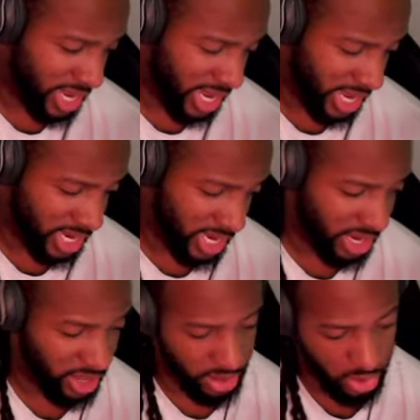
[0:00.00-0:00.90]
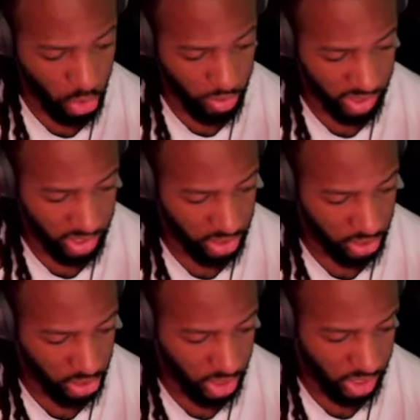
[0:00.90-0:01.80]
and the other homie
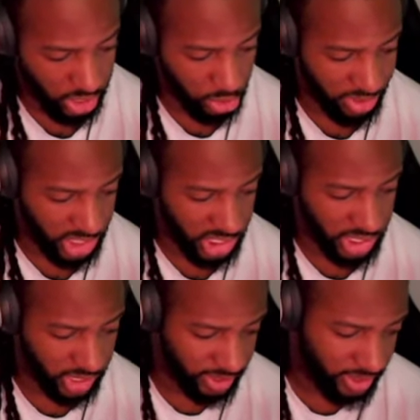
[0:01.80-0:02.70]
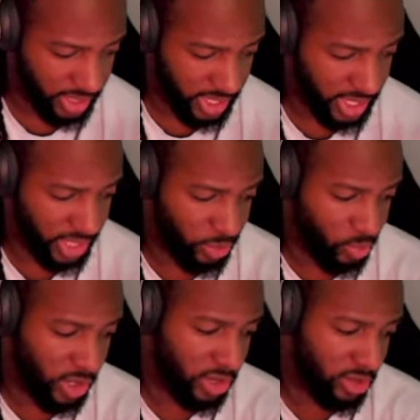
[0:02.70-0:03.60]
uh, Yumichika as
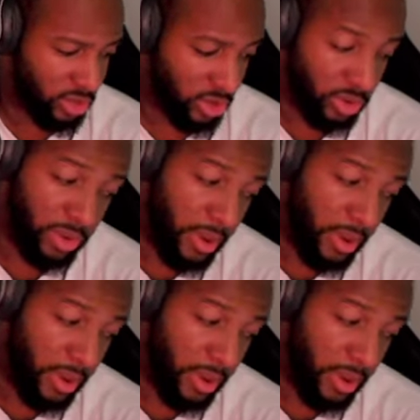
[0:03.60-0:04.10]
well. So